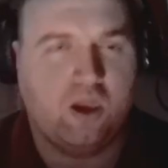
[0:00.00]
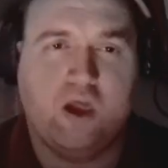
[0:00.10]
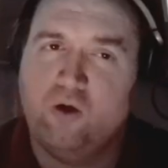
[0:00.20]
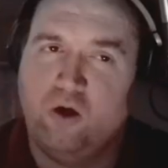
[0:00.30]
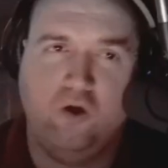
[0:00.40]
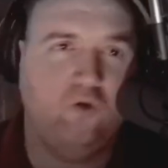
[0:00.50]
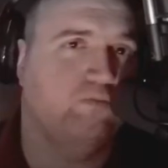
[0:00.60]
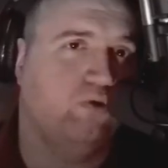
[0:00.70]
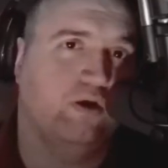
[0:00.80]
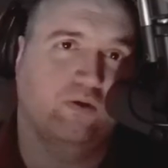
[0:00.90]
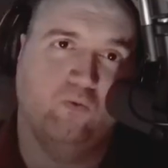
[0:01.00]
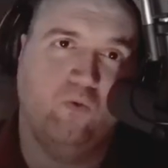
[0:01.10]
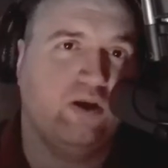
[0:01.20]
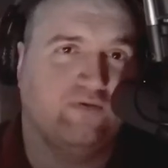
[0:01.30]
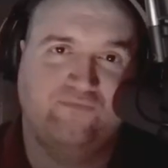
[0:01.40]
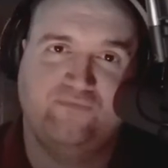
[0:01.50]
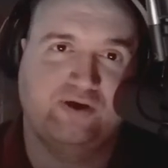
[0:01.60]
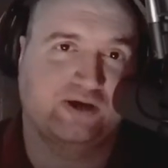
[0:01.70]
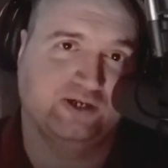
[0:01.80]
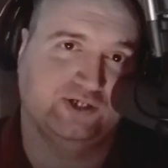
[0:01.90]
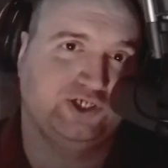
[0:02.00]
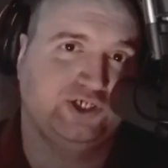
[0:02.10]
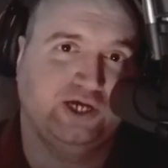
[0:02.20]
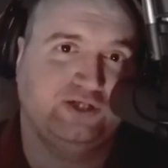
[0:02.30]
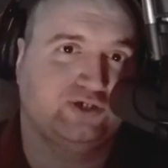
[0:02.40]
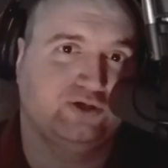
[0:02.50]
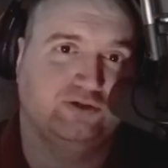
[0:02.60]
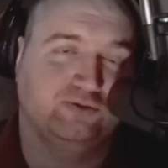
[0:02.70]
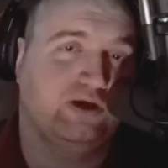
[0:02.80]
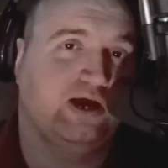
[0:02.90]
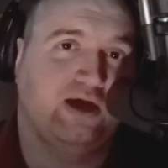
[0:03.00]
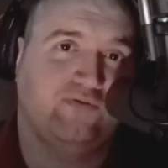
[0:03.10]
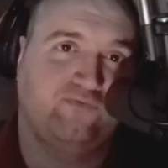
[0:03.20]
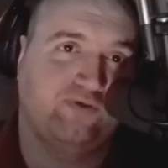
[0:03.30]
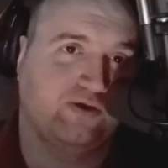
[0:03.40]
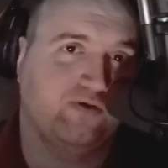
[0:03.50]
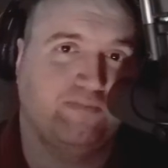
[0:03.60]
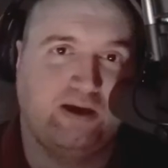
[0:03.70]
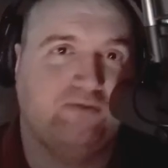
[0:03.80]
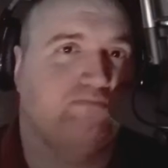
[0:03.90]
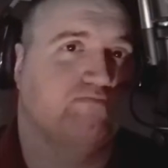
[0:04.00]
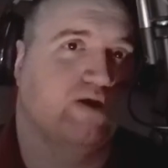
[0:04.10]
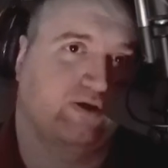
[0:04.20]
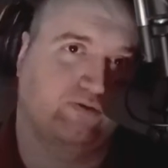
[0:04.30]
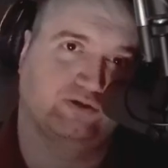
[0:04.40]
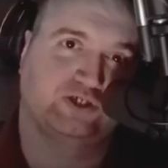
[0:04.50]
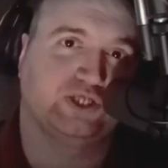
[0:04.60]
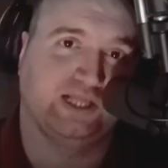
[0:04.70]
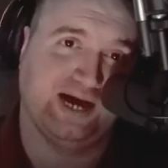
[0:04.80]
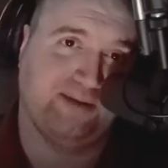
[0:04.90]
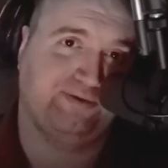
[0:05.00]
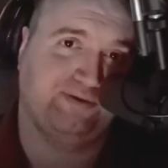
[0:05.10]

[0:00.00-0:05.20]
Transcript: Oh boy, what a fucking shit show do I have for you about Microslop.